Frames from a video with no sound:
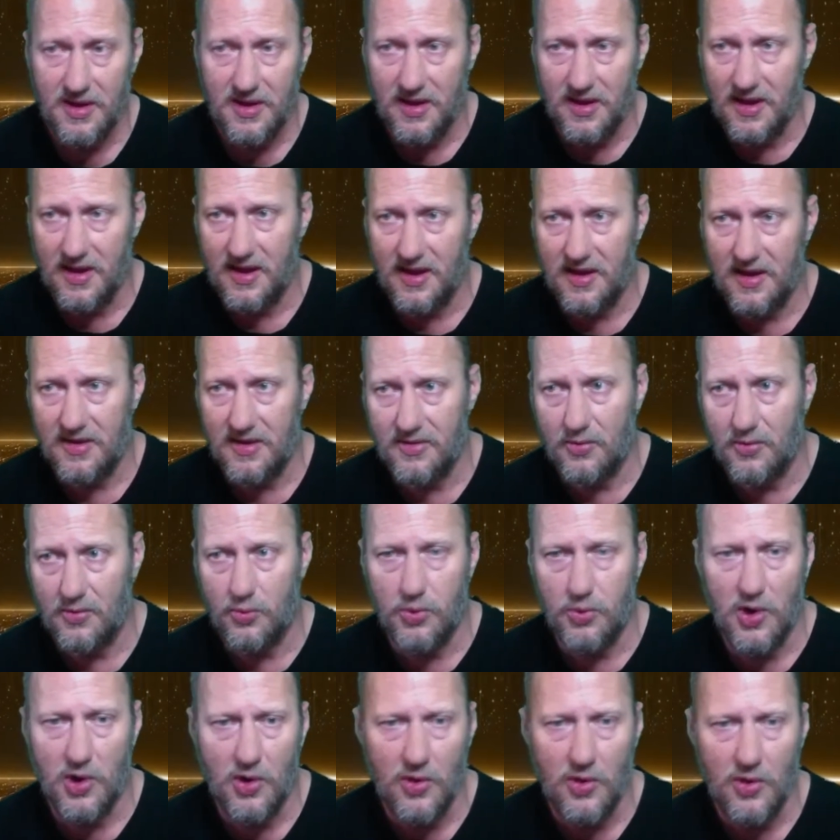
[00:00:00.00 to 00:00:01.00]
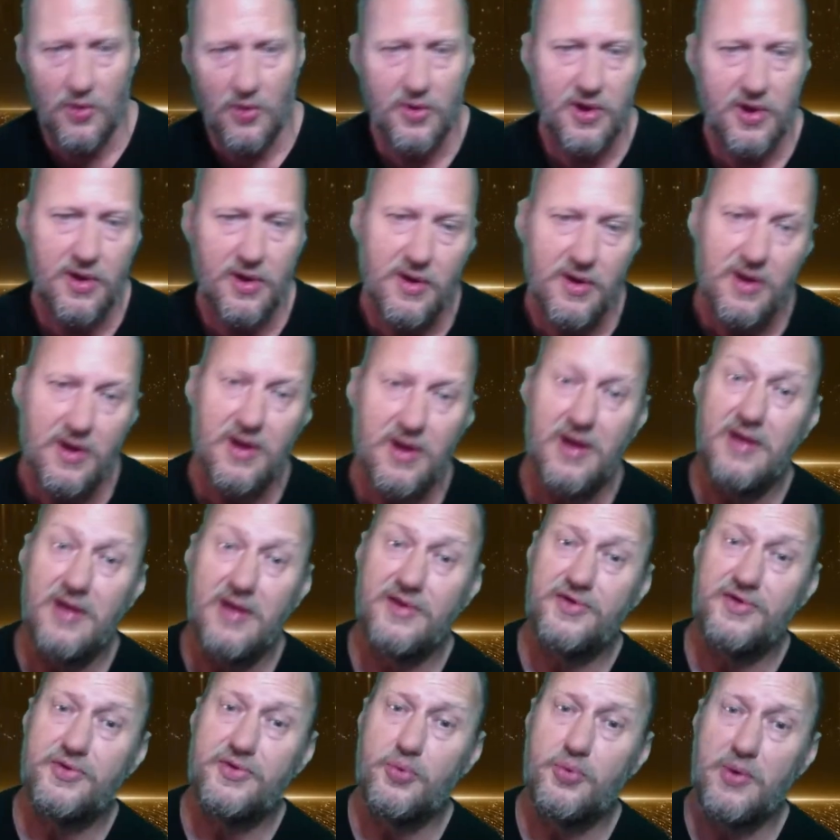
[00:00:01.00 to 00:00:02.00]
and Rogue
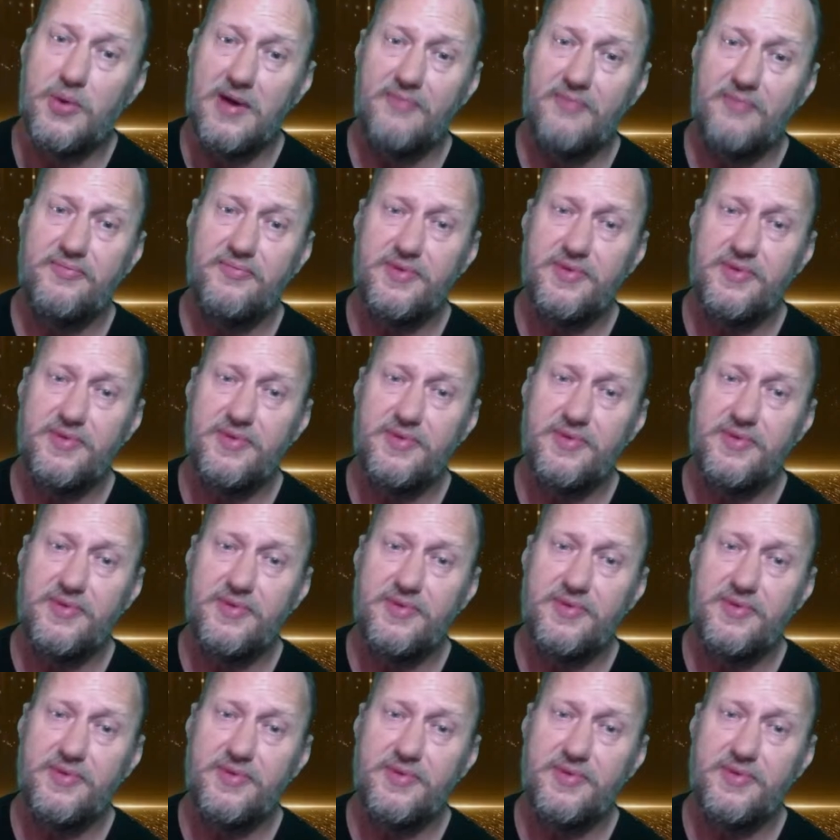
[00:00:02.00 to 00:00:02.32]
and Swift.